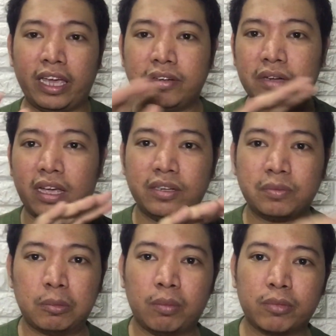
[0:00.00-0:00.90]
I
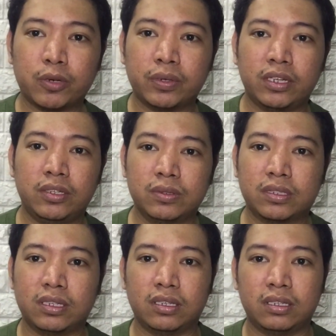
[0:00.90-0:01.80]
remember when I
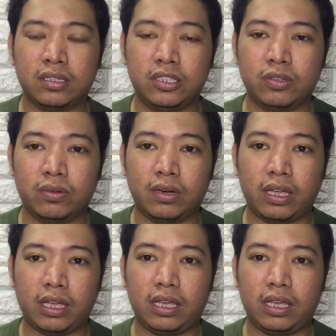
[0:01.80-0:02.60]
using, you know,